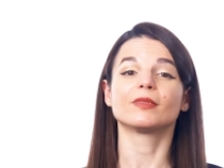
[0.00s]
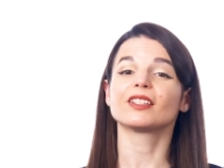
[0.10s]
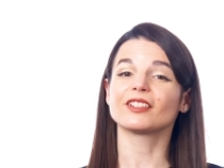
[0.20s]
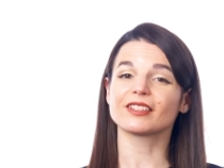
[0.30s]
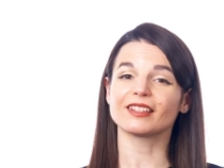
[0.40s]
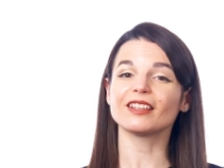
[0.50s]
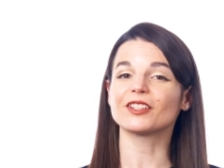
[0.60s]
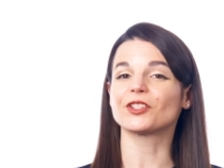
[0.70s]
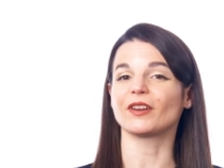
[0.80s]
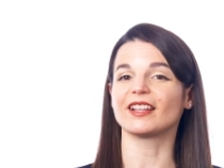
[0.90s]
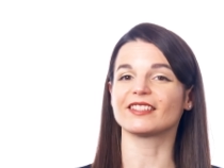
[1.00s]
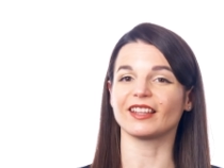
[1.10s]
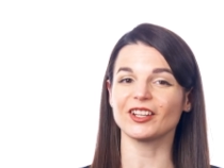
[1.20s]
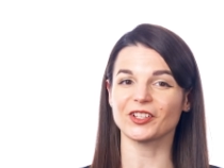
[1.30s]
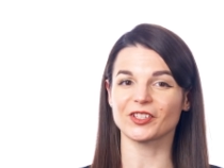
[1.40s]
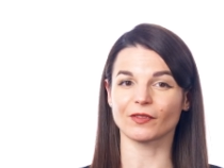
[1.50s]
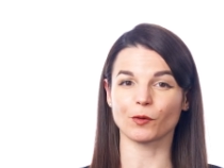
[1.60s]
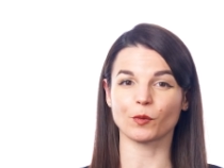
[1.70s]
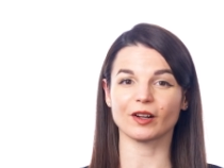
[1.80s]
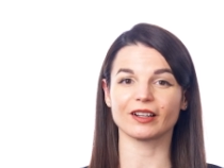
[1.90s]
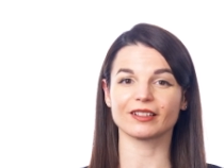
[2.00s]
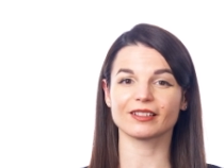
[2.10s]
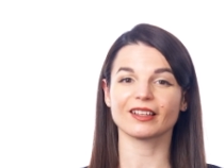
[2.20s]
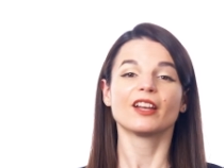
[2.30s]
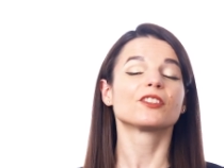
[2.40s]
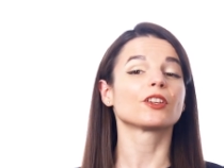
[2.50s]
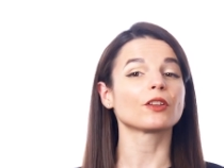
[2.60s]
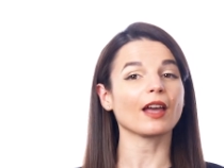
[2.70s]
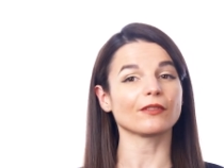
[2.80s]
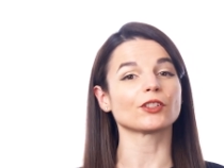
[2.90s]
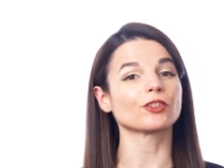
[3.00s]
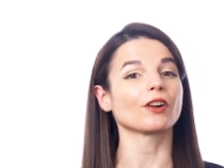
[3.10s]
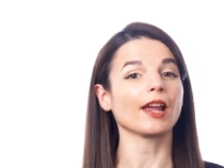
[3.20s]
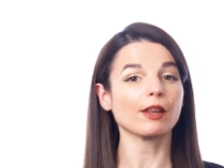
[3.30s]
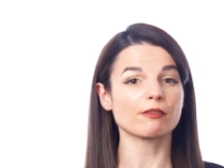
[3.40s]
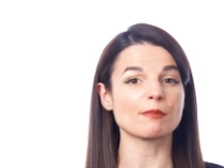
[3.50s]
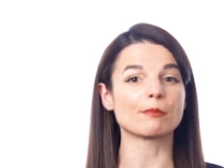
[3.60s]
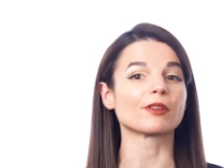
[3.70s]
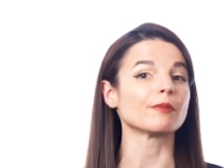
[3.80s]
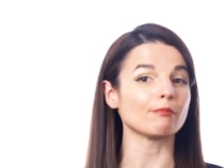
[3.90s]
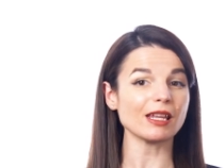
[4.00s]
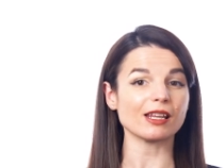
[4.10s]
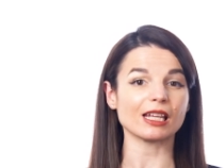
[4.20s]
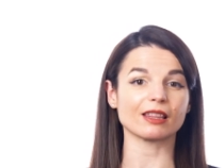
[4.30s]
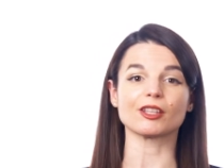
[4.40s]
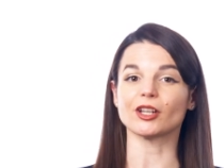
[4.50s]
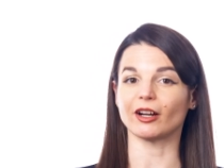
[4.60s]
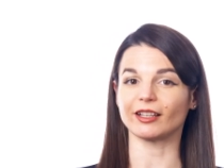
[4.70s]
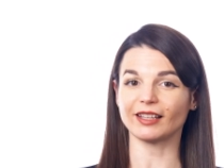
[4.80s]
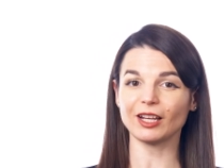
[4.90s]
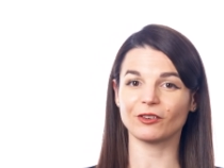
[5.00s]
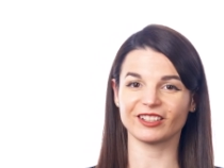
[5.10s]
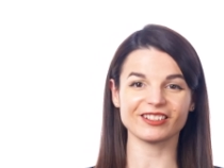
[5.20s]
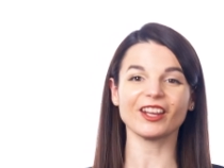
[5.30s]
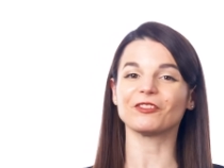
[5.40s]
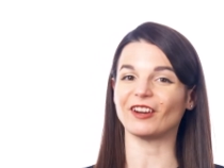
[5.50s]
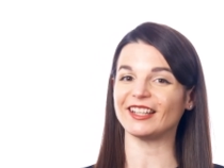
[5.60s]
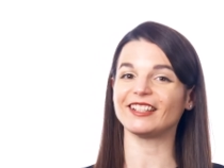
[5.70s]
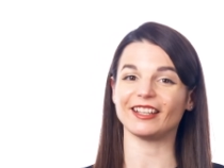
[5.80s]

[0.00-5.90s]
You'll see the translations of the words, so you'll have to try and remember the meaning in the target language and write it